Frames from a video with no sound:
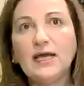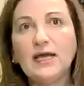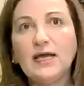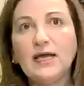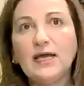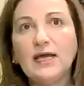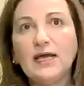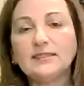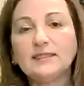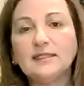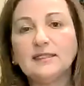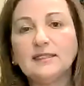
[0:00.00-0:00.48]

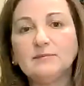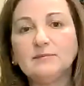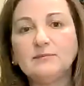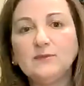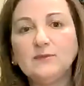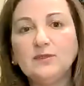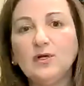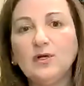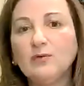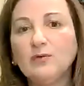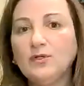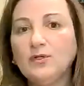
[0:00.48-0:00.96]

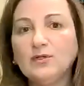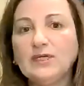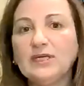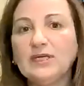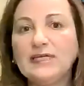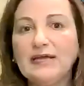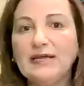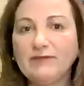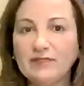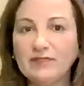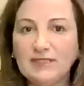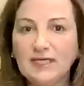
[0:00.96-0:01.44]
no, you can
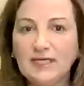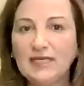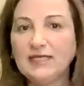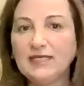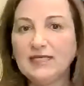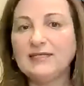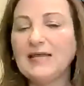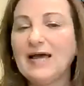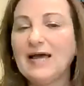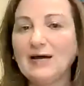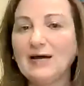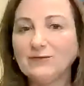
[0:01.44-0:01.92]
never take
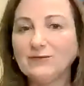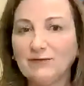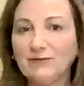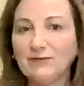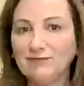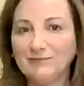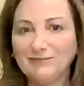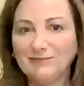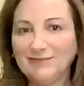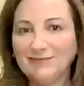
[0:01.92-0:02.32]
it out of